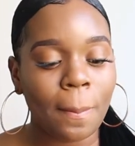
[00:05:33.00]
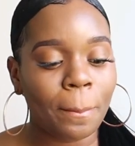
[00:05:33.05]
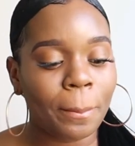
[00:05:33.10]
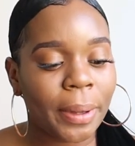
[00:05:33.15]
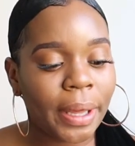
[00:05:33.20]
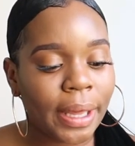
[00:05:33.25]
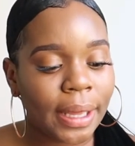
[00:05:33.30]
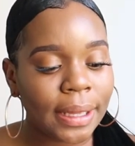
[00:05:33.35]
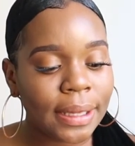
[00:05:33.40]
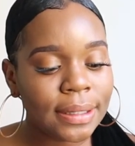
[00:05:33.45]

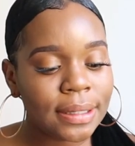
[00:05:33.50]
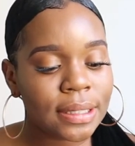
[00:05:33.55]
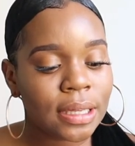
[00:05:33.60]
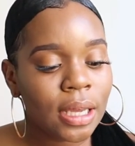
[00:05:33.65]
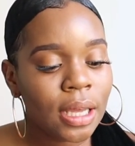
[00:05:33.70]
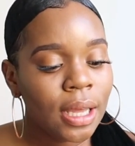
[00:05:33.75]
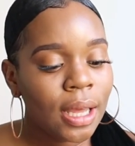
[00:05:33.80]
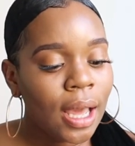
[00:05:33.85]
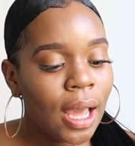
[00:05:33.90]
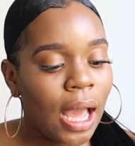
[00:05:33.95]
But
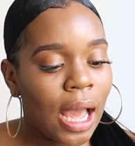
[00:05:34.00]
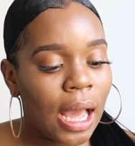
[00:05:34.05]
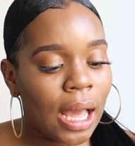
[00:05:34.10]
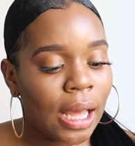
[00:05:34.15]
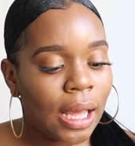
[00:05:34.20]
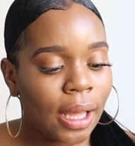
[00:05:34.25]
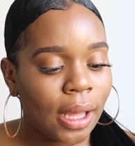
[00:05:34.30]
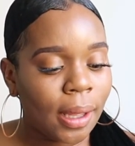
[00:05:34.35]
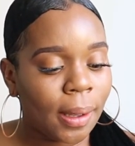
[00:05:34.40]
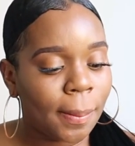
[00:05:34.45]

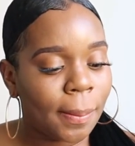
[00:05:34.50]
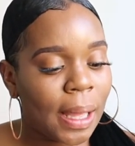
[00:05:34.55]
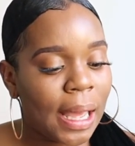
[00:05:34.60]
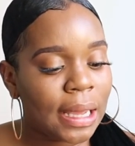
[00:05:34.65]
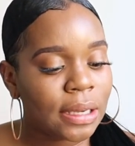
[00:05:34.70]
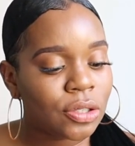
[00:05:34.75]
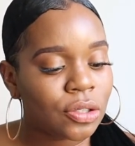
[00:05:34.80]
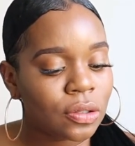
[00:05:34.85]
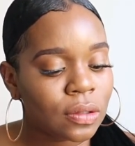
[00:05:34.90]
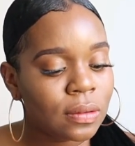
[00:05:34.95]

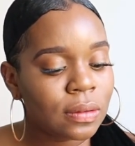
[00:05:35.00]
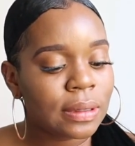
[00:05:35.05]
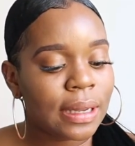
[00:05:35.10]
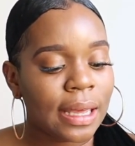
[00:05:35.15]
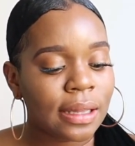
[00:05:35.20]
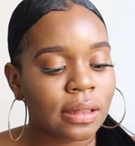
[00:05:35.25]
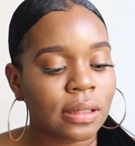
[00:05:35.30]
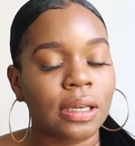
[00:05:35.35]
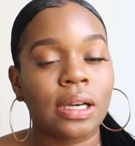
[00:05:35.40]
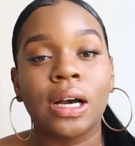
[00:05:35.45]
I do
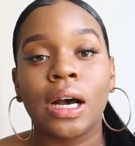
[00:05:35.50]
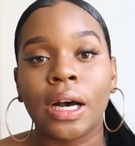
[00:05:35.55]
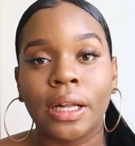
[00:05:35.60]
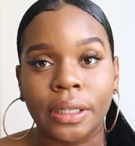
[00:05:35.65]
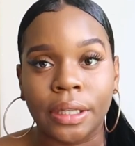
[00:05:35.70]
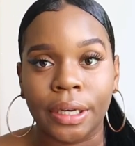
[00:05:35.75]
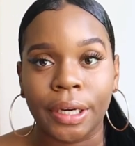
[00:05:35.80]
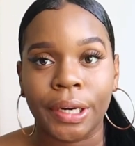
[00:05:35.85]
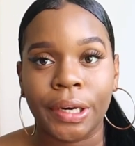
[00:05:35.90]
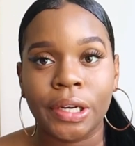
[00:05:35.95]
like the
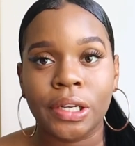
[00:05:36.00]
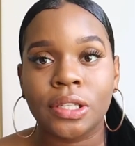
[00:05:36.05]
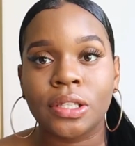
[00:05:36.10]
color.